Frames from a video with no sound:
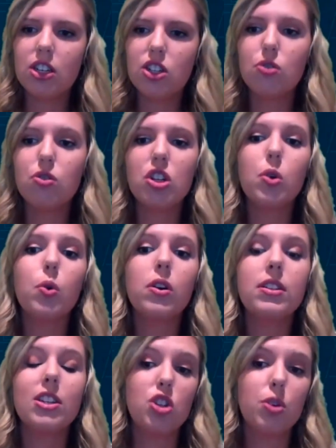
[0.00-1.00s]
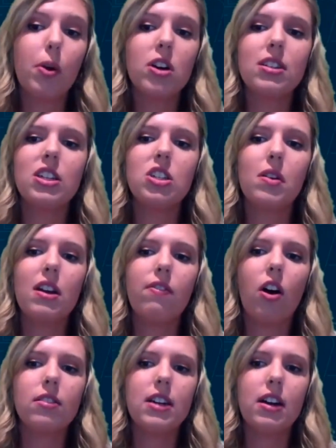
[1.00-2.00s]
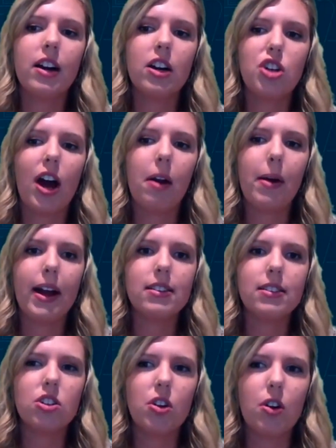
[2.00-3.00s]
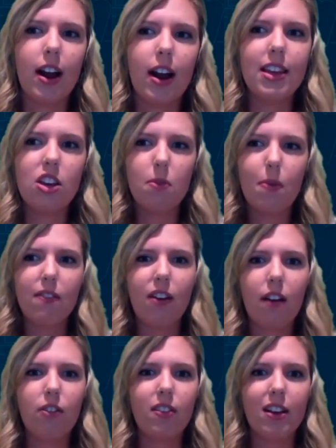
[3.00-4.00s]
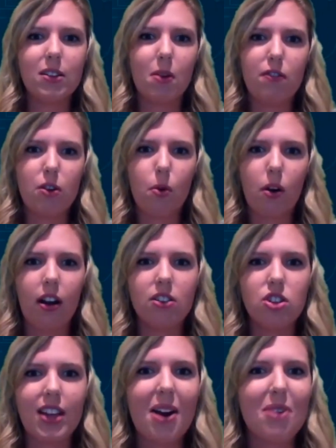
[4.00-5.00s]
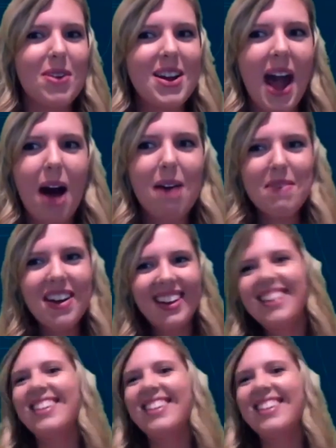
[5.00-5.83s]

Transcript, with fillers: did you do, did you personally do any volunteering or shadowing as a student? I think you may have covered this, but if you want to just kind of recap.